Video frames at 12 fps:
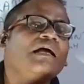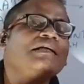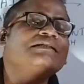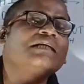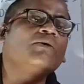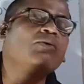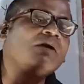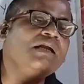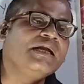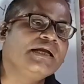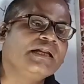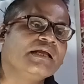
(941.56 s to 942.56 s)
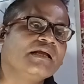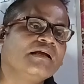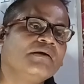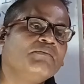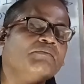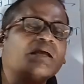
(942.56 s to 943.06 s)
is an old lady.
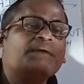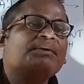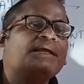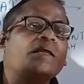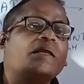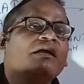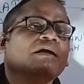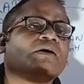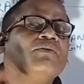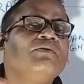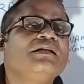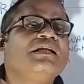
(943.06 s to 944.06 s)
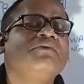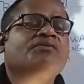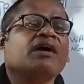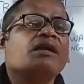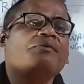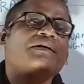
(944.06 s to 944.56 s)
Maybe within
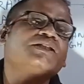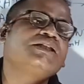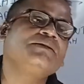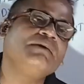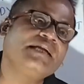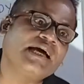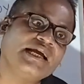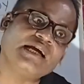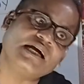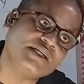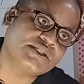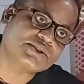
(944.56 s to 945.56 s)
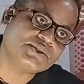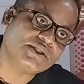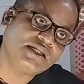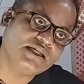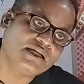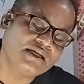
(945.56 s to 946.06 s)
5 years she may die.
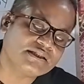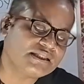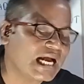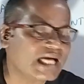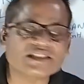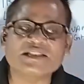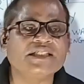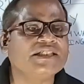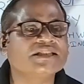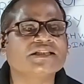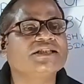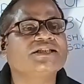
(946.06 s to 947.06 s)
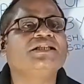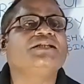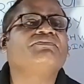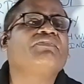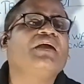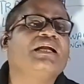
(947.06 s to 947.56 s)
Understood? That's the reason
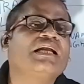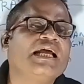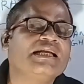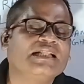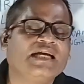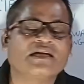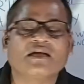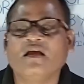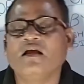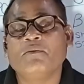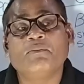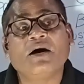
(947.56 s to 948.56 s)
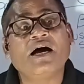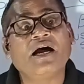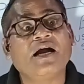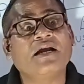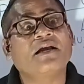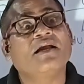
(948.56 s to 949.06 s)
she felt like that.
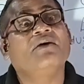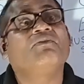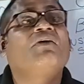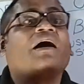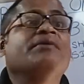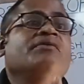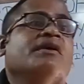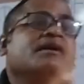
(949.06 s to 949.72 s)
But 5